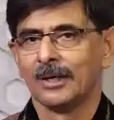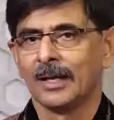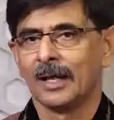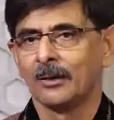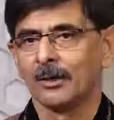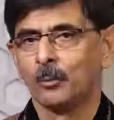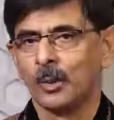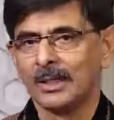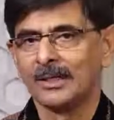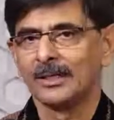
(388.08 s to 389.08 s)
and I
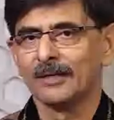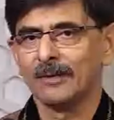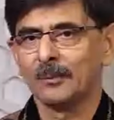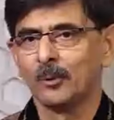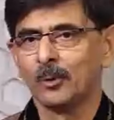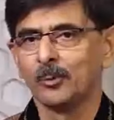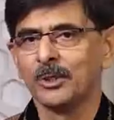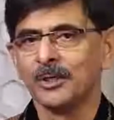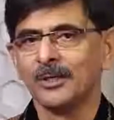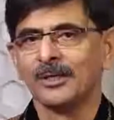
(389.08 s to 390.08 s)
wonder if I'm going to
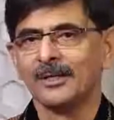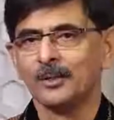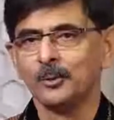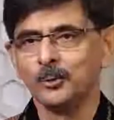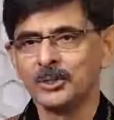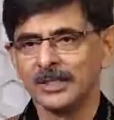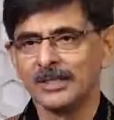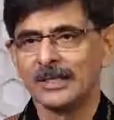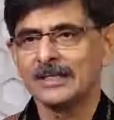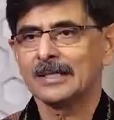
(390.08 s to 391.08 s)
be reducing
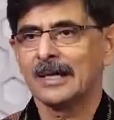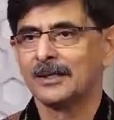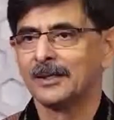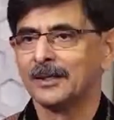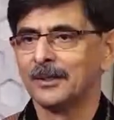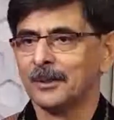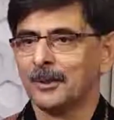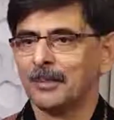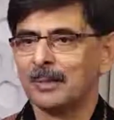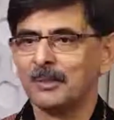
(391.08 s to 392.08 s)
their standard
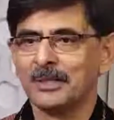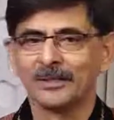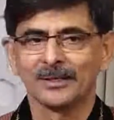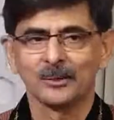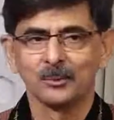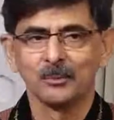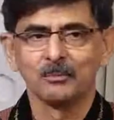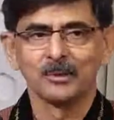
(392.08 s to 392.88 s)
by being around